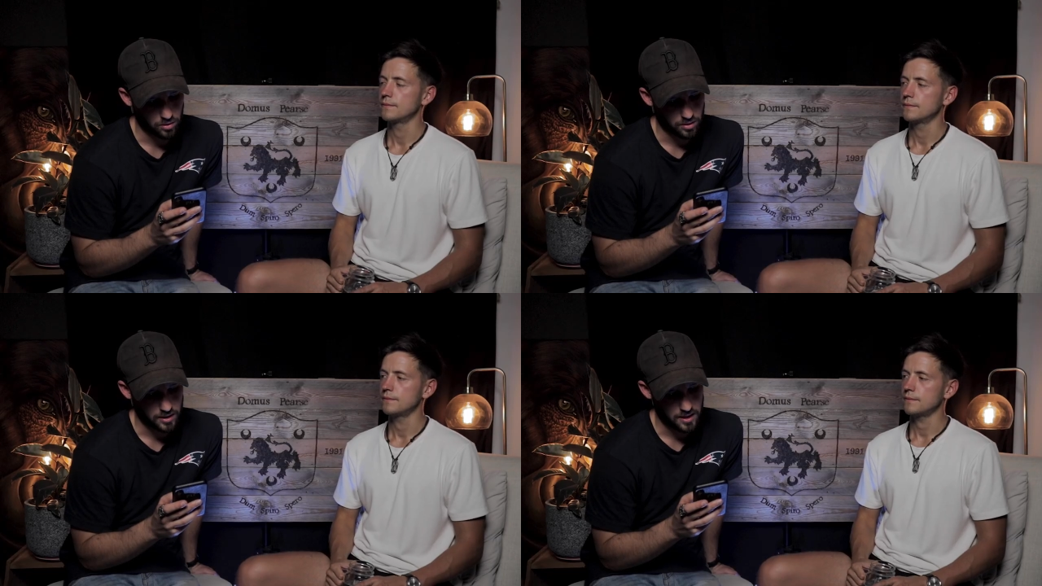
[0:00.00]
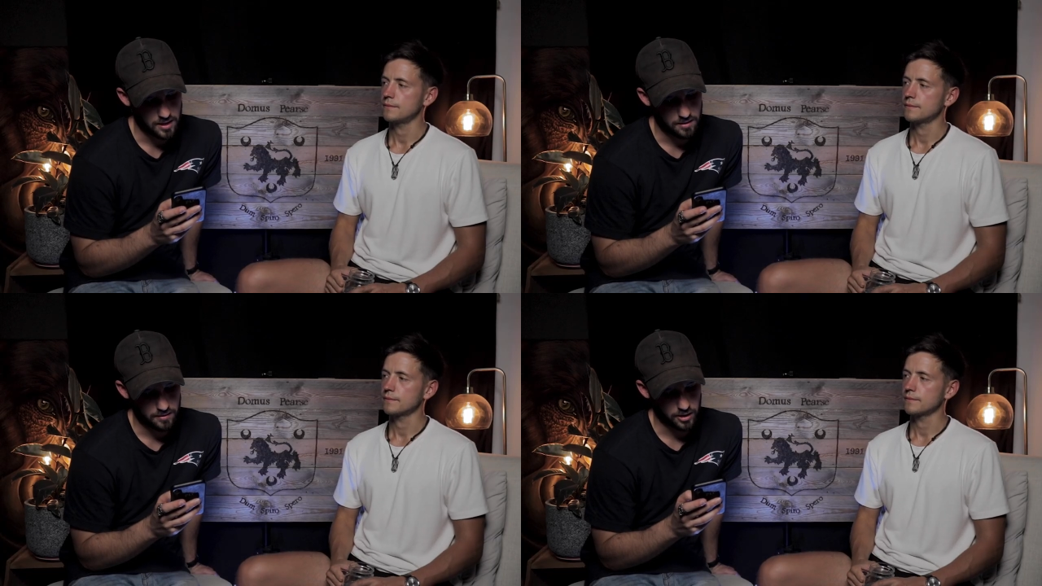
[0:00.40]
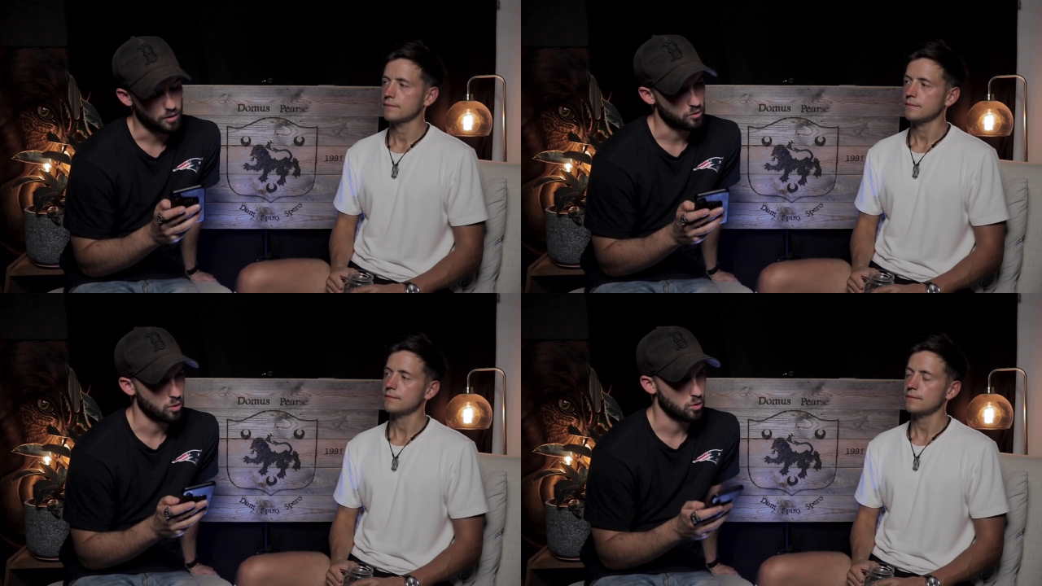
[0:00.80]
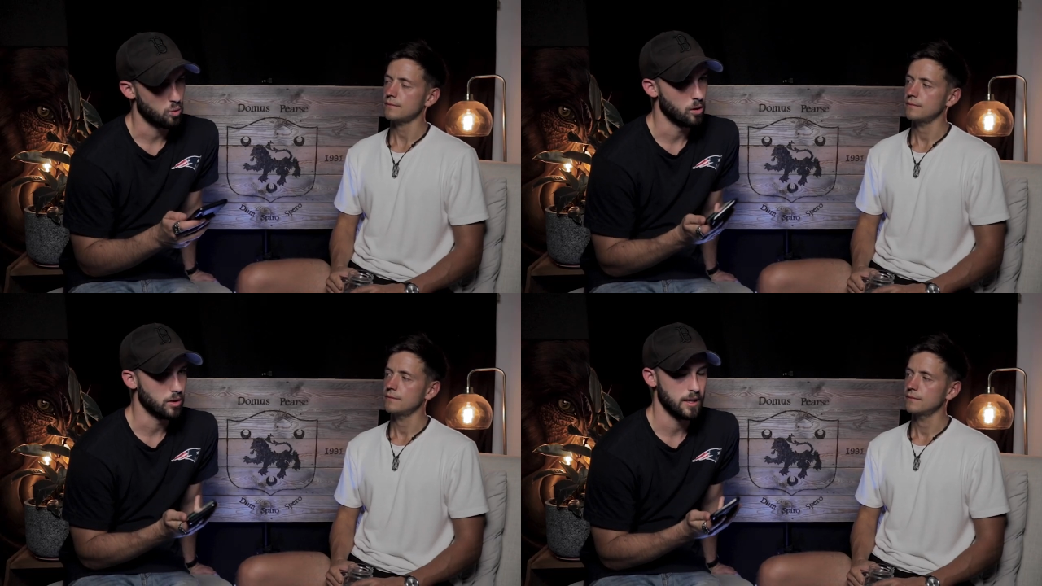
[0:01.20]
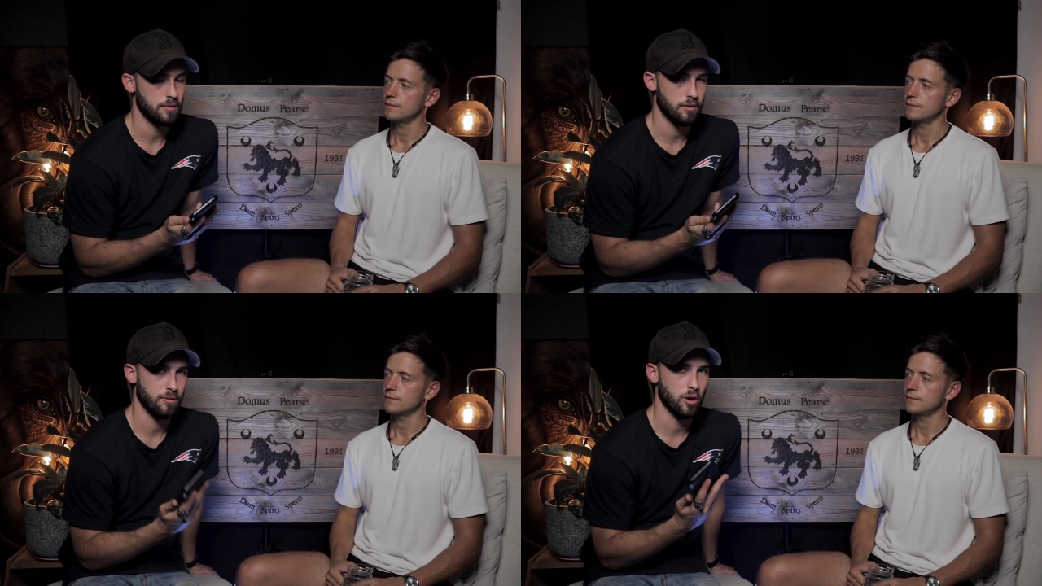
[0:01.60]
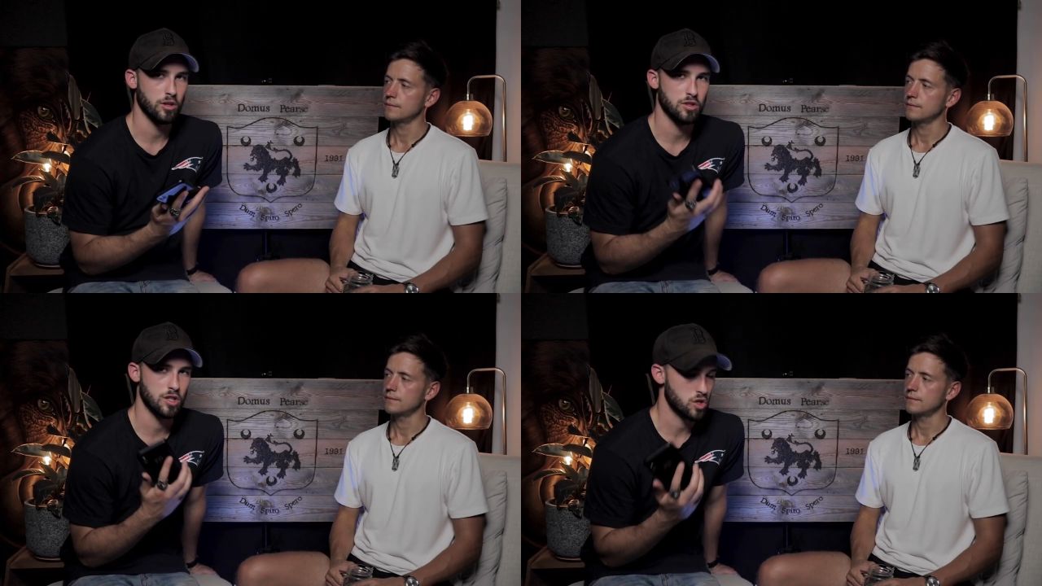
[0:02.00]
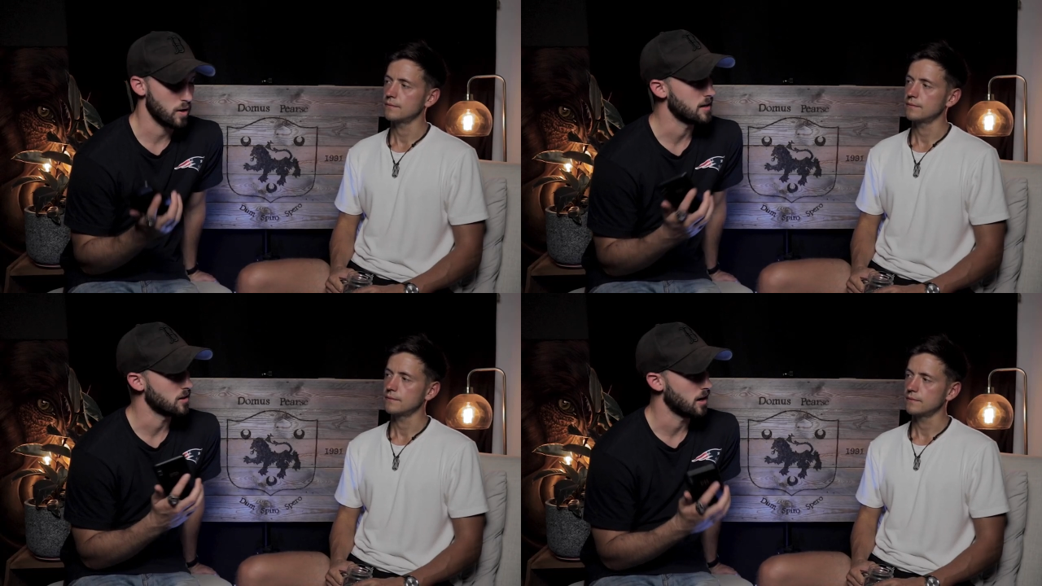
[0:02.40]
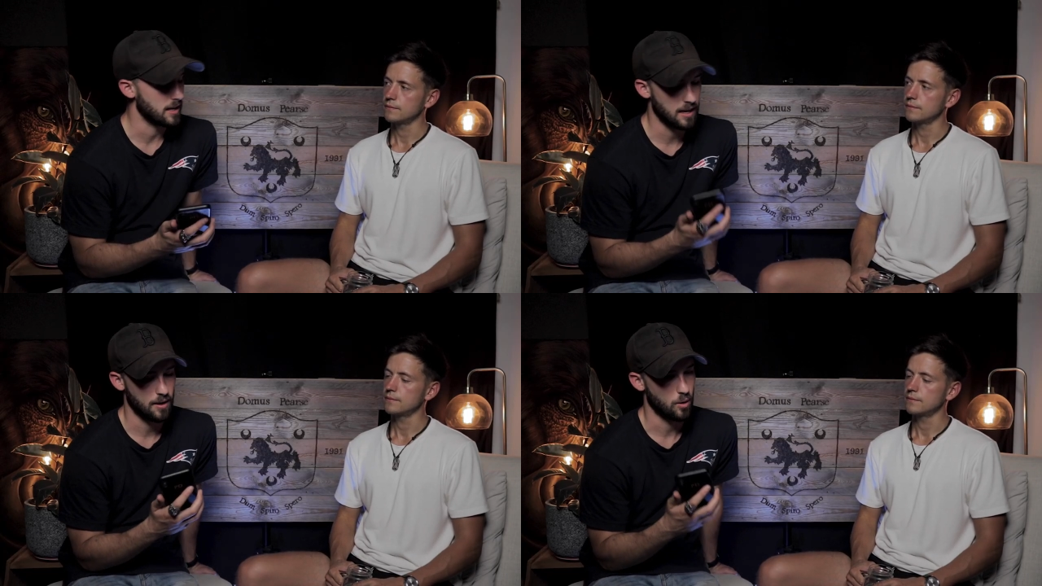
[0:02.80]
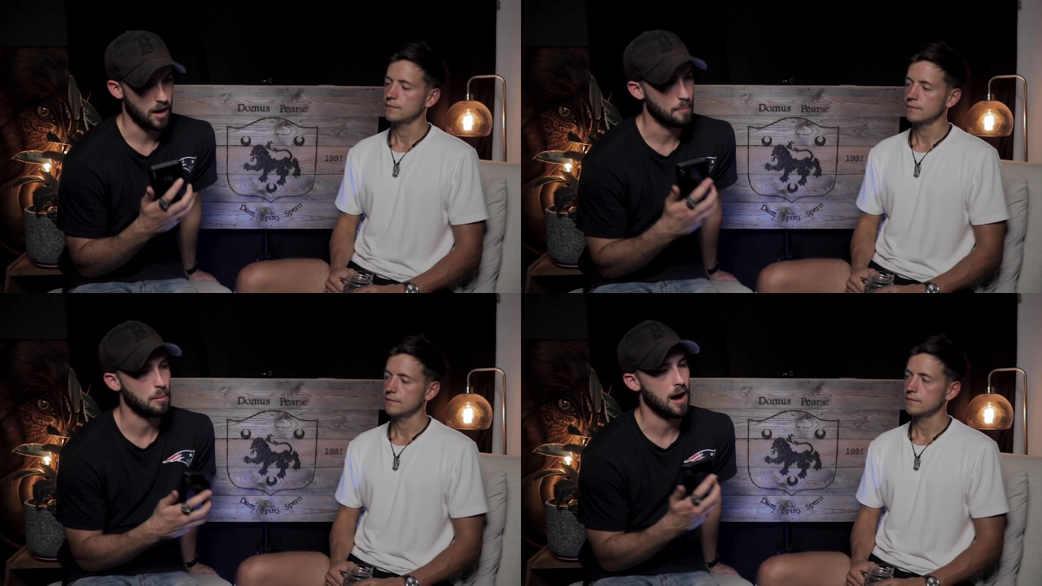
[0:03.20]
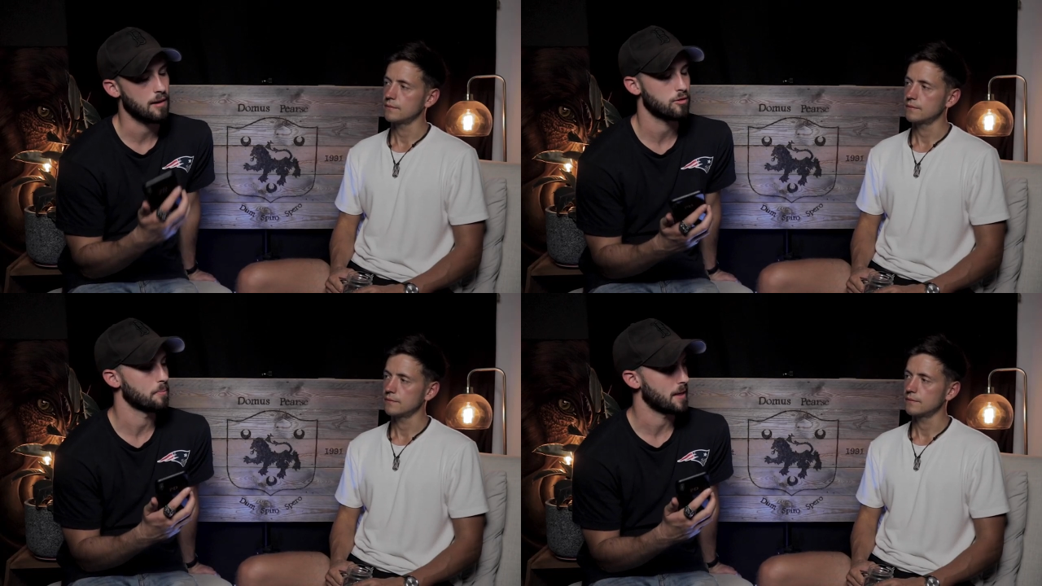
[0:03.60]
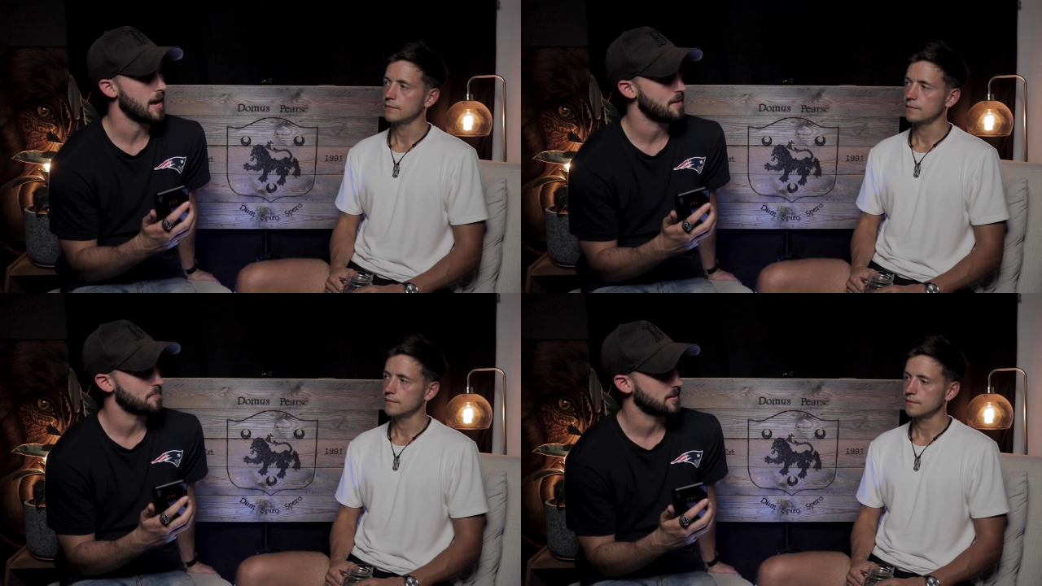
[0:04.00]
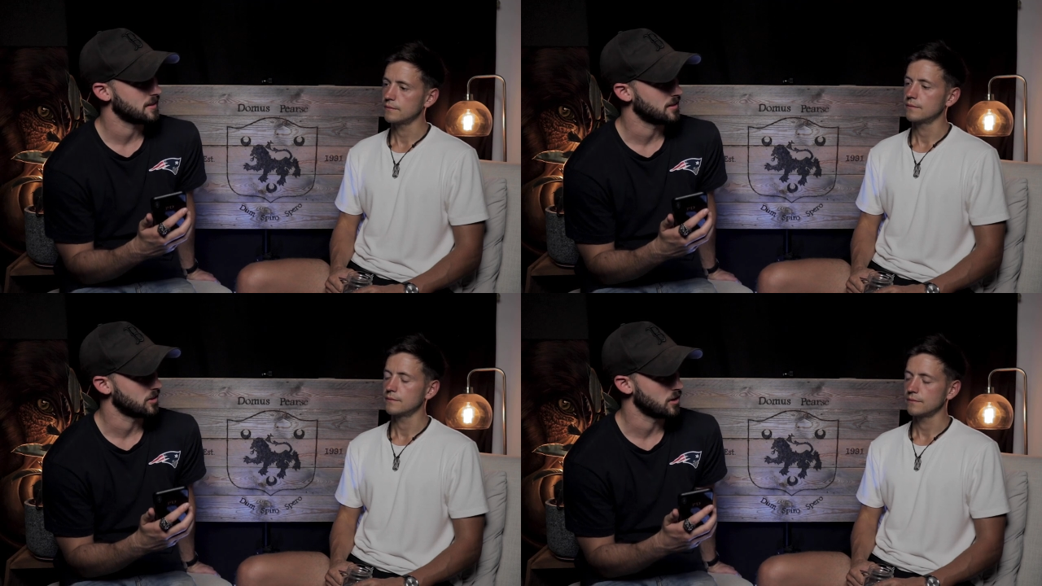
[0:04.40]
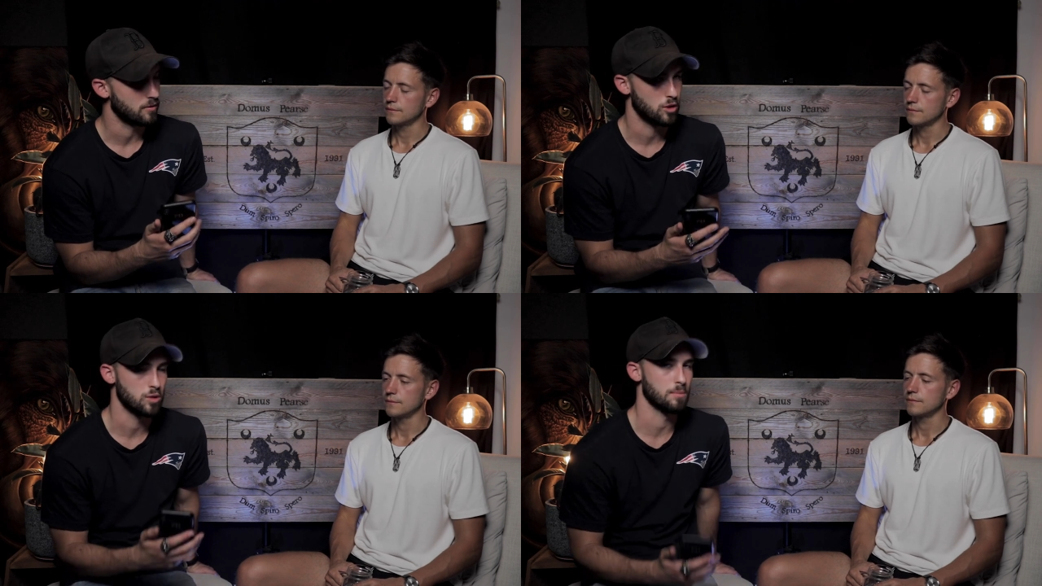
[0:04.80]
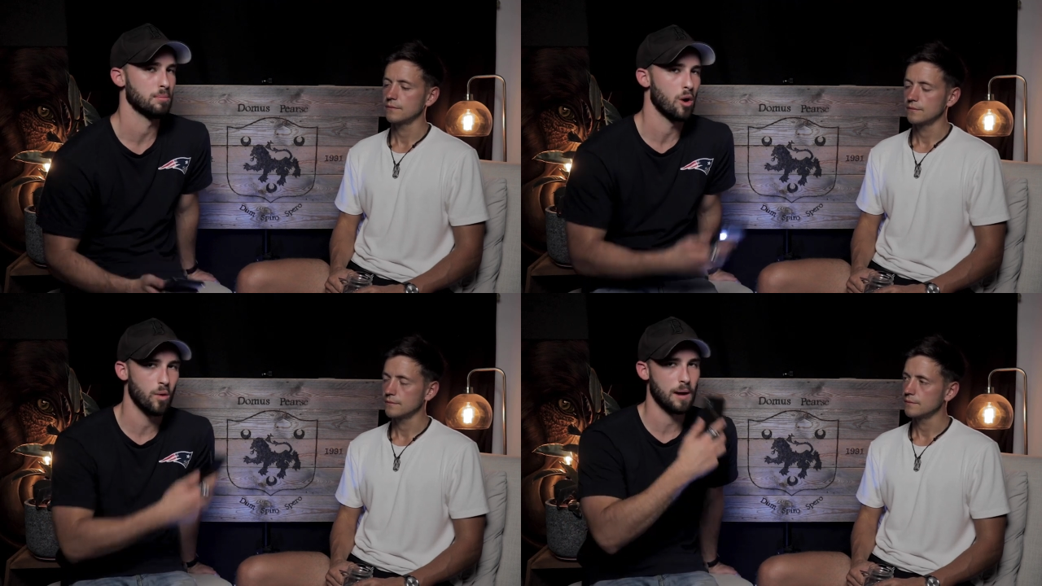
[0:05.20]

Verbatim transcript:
Speaker 1: look, the, the overall quality of the photo to the trained eye, apart from that, you know, if you were to blow it